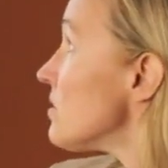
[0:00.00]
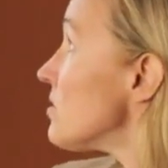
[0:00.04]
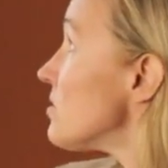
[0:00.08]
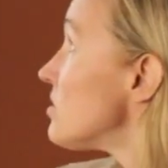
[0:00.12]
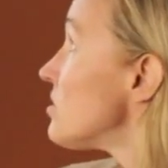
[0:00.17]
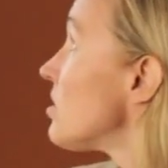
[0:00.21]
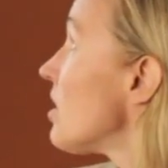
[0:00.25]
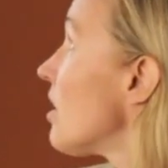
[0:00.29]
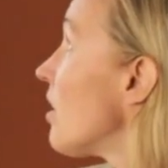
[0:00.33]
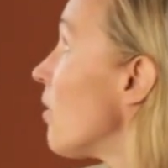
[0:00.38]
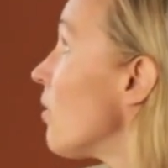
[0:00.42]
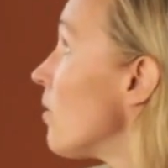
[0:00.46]

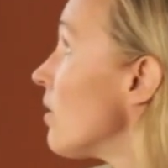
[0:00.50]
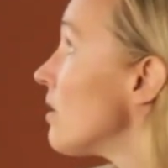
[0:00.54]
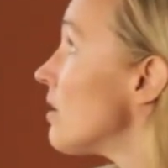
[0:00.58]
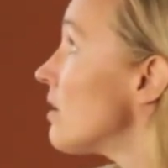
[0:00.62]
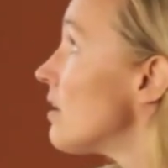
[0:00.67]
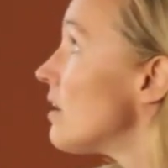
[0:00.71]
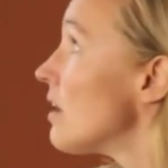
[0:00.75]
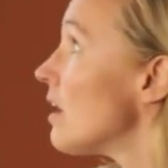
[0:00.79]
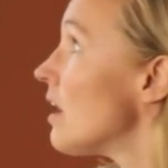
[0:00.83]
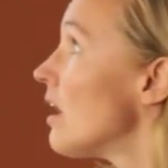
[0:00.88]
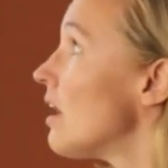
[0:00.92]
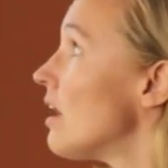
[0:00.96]
So
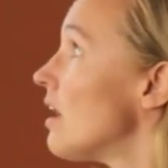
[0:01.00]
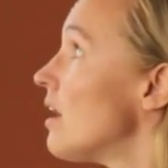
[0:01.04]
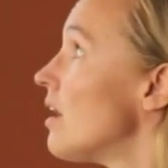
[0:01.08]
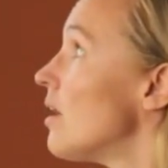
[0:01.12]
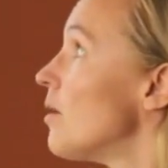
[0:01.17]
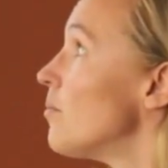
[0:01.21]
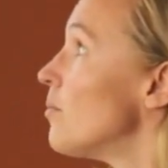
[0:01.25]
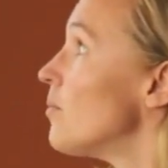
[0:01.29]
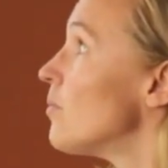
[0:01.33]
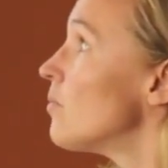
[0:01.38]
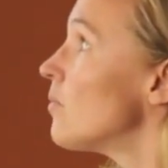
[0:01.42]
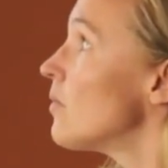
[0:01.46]

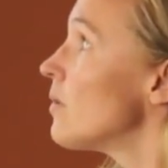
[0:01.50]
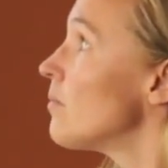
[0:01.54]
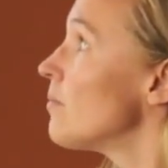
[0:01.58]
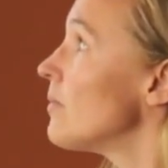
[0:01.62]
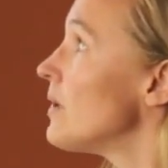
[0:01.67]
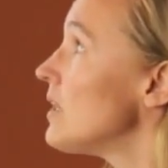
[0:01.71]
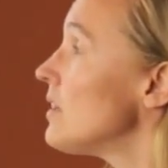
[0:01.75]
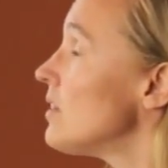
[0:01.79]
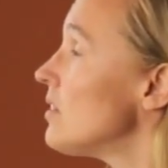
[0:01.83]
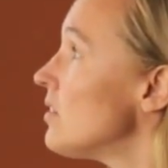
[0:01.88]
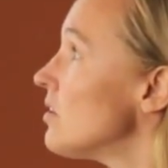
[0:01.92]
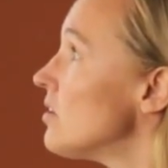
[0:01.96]
when
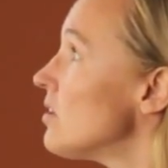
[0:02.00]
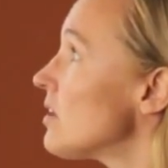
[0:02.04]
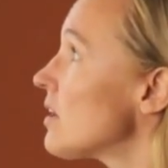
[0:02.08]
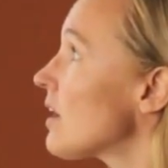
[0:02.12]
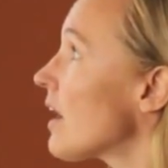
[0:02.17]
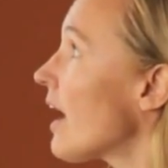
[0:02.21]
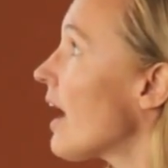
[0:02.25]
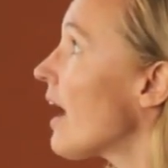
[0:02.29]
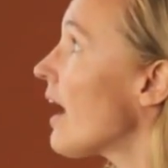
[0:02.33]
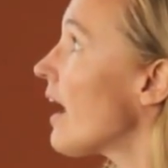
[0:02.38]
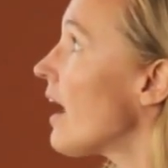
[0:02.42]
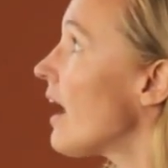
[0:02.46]
we look
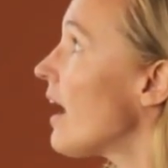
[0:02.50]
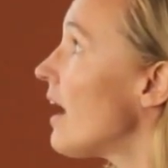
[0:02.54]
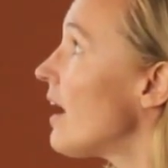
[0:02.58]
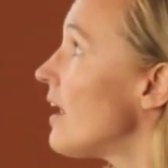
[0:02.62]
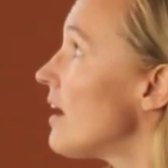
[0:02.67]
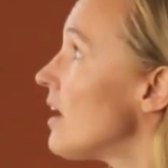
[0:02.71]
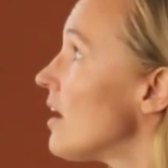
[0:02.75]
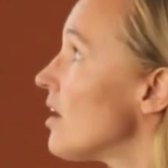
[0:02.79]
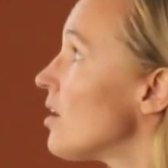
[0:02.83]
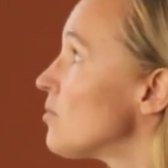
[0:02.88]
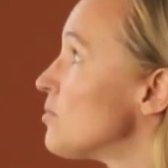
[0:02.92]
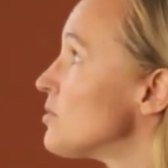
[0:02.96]

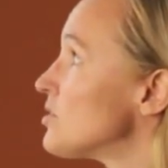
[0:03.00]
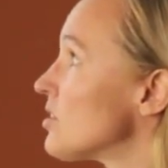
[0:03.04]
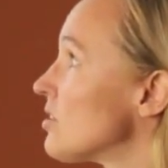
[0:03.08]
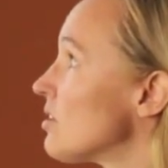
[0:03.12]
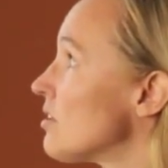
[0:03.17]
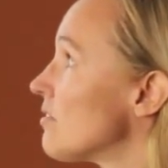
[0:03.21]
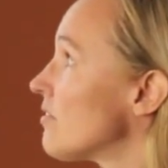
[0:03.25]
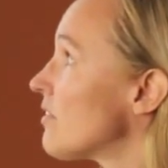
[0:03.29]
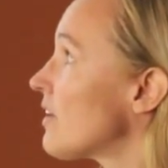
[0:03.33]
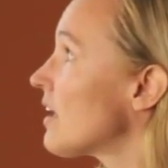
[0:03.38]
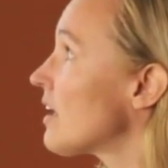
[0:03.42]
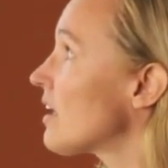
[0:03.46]
at
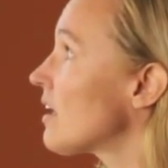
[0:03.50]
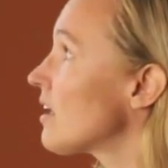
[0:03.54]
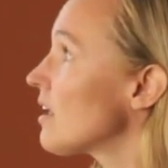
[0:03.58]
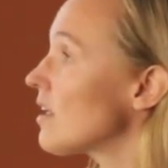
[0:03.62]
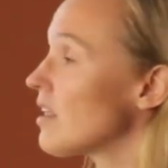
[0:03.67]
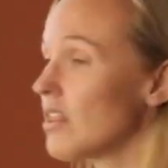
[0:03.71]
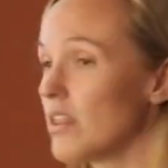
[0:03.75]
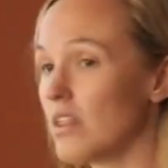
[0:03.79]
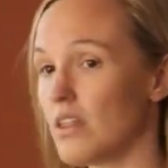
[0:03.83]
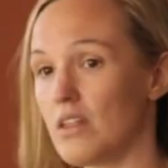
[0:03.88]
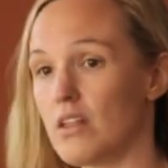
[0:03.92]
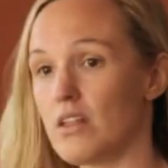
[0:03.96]

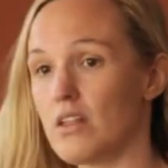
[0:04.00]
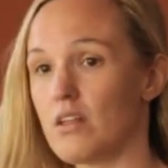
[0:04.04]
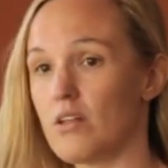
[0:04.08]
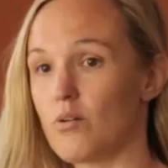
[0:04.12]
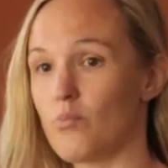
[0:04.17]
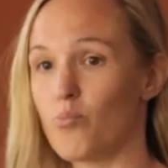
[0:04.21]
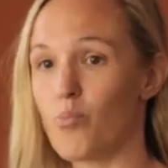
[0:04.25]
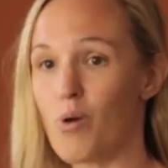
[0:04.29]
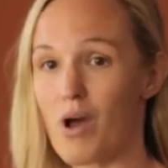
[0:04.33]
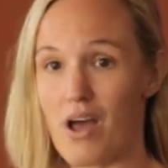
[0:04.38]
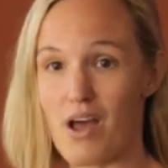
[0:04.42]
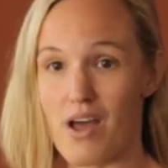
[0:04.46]
observing
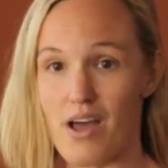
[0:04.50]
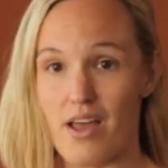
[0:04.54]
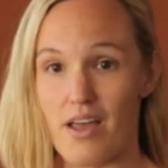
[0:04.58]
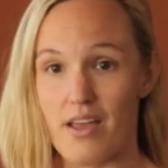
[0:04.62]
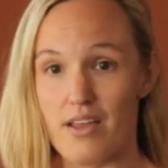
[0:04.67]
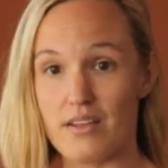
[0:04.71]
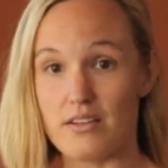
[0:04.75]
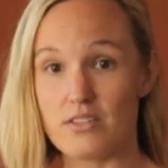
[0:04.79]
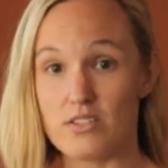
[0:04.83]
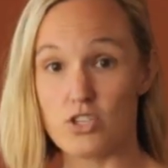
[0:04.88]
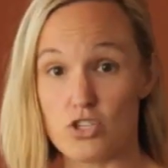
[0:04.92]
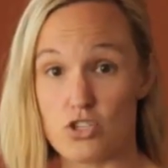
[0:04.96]

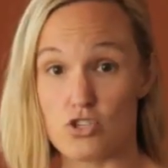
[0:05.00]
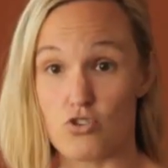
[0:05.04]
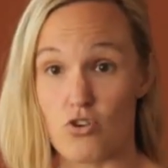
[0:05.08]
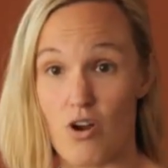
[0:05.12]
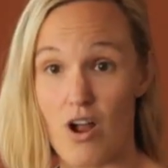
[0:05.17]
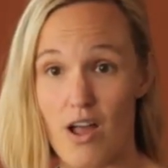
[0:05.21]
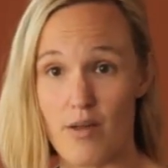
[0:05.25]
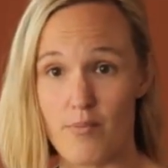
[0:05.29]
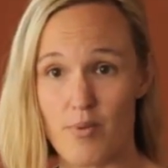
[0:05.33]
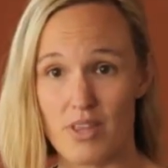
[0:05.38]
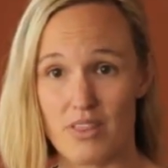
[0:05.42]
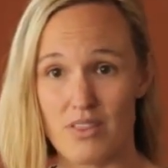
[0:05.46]
by
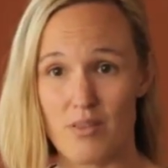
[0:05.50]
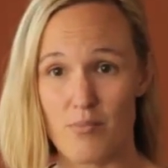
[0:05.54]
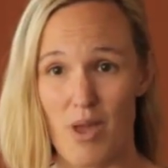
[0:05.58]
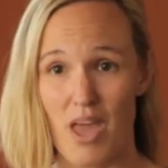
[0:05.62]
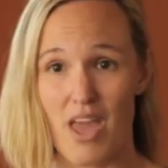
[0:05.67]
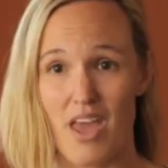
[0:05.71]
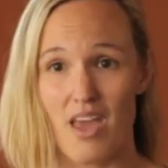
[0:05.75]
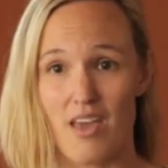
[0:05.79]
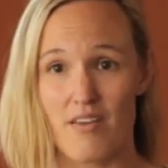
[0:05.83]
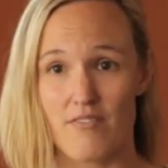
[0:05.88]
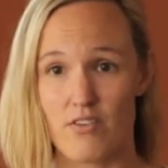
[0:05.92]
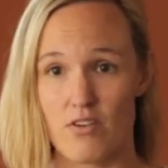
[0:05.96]
describing the
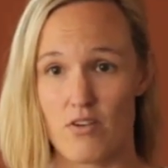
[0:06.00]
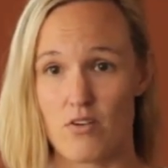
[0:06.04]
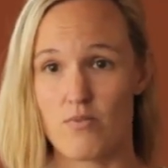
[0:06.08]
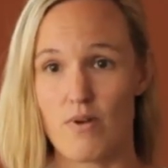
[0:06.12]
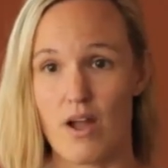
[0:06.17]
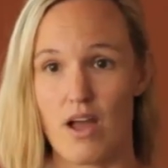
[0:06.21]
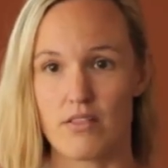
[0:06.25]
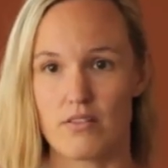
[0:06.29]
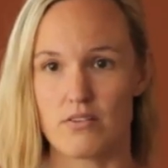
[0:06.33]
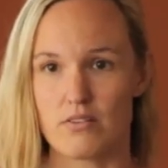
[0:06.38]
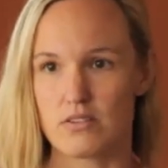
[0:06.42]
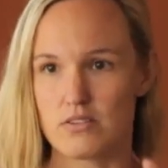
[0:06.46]
behavior
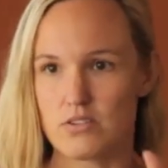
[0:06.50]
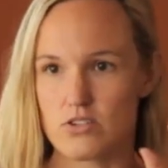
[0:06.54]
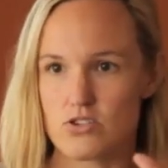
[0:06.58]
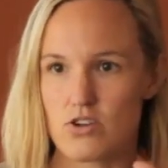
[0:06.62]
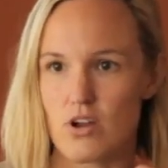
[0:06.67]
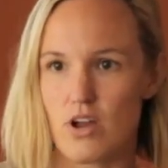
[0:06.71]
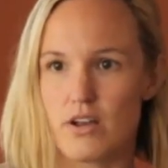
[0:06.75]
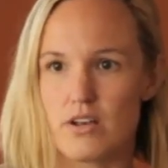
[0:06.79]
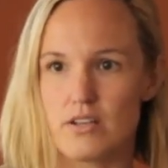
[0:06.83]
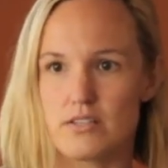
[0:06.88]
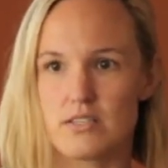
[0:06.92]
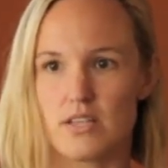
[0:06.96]
rather than
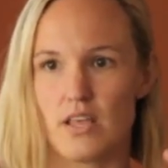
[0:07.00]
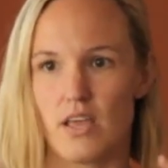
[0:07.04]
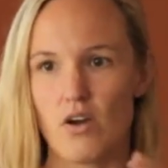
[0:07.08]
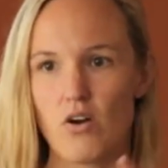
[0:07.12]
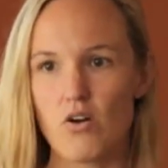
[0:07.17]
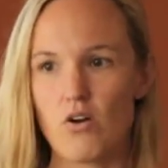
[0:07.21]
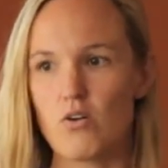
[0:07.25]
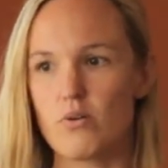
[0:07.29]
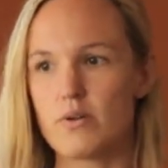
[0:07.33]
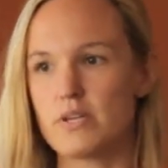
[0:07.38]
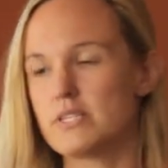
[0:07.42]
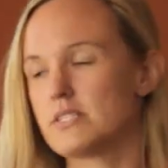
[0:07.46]
trying to say,
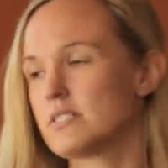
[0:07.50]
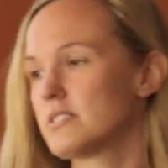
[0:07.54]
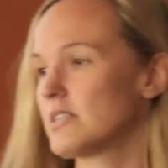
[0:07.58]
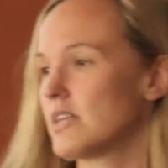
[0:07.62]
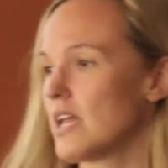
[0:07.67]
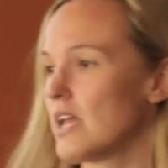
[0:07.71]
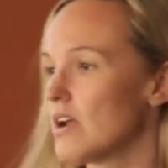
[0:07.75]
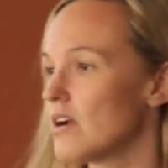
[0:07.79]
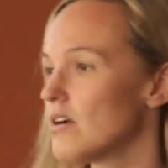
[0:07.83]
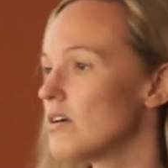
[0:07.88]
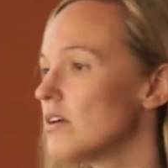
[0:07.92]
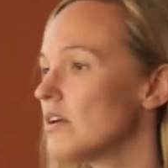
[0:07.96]
oh, he's
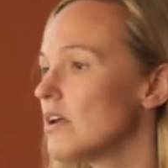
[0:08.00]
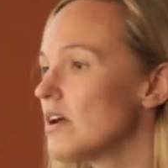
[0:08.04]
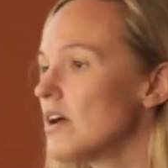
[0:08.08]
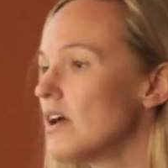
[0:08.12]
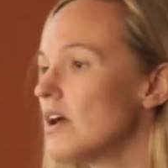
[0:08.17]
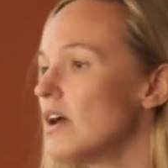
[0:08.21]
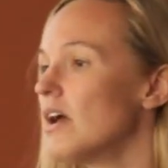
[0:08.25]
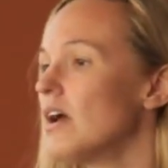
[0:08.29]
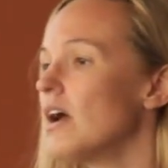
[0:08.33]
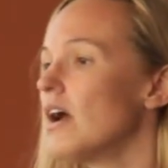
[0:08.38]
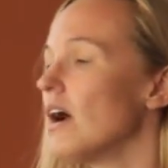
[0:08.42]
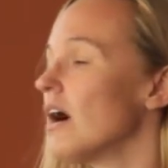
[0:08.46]
scared,
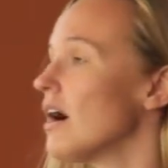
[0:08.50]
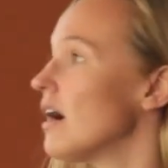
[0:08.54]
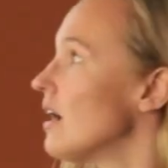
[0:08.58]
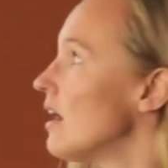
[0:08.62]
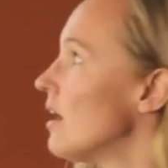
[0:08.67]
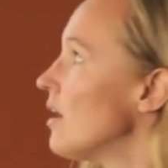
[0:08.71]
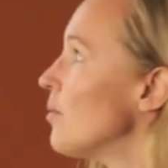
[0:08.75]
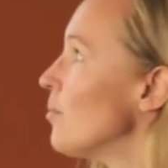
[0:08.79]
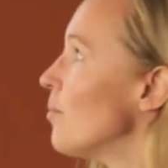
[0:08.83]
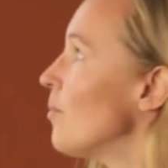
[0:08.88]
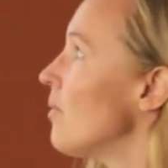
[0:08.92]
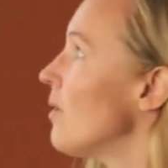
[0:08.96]

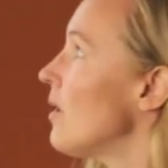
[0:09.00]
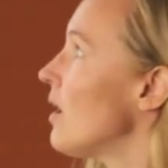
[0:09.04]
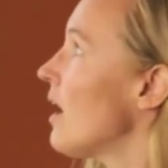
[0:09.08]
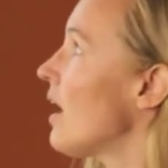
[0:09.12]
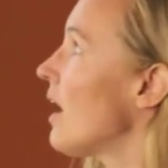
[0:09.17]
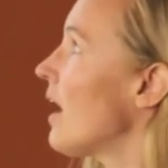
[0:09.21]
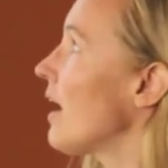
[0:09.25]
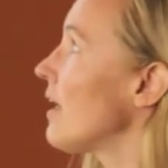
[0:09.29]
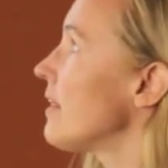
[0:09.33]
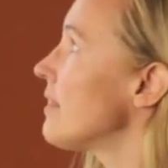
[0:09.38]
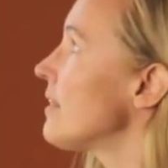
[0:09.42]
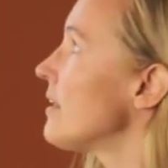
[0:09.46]

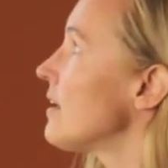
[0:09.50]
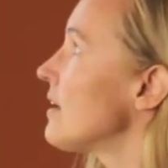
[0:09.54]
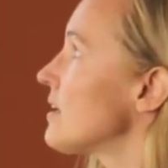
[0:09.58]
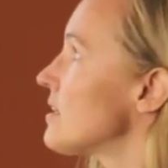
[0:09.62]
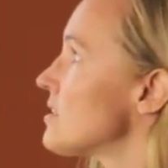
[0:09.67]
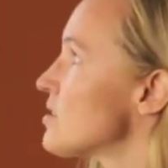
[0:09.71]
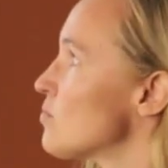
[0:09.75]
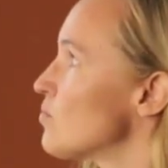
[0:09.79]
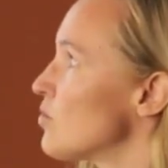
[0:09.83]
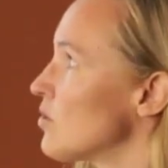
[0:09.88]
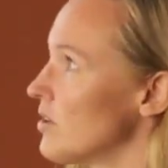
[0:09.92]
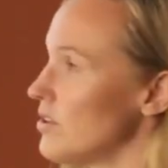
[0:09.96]
I think
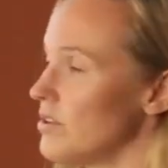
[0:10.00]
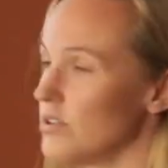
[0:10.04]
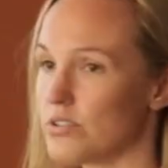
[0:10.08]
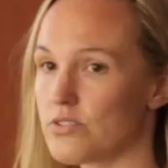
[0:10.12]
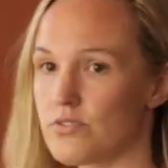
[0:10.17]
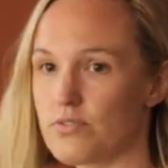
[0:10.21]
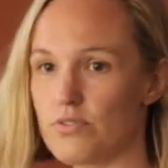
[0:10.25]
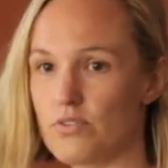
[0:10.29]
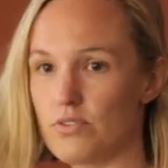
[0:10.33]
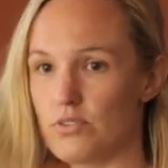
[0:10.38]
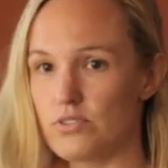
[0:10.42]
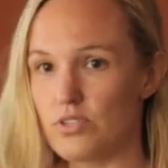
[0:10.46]
it's more
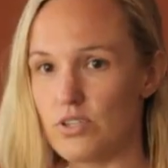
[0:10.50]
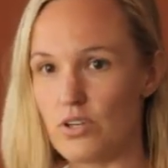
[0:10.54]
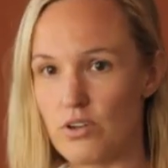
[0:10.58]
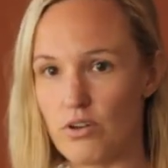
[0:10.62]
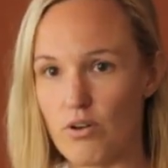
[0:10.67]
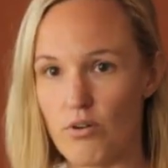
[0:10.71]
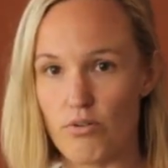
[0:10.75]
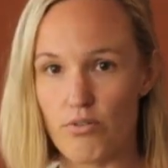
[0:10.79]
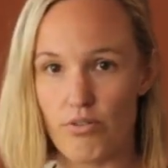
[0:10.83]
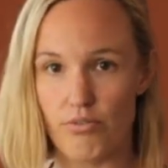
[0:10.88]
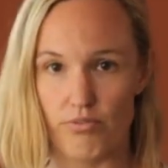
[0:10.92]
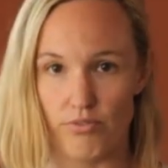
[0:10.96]
useful to
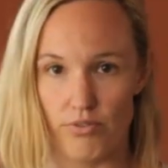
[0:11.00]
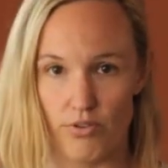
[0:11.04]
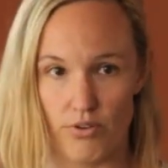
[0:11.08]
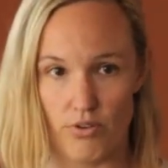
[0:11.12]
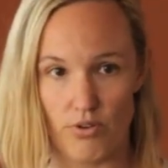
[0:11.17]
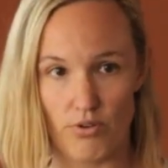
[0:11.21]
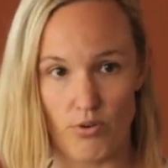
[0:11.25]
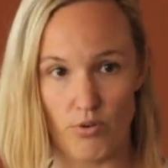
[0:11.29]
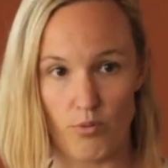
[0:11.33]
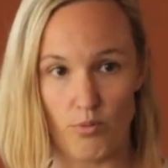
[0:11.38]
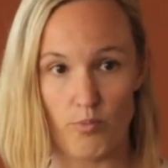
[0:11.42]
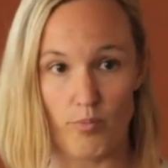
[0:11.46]
go
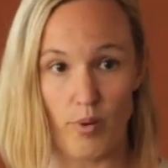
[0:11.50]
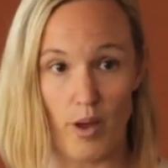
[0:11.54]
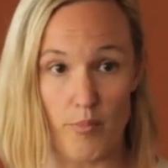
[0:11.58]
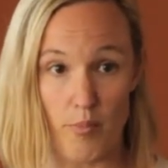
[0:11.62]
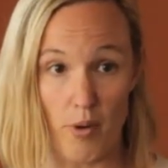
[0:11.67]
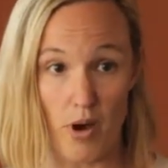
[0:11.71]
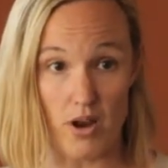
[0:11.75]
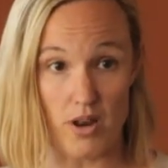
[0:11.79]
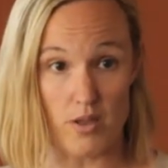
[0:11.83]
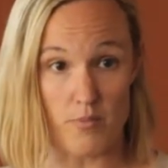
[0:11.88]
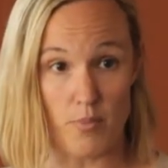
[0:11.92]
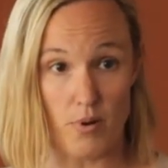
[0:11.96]
through by
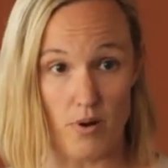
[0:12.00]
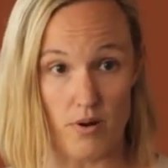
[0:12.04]
body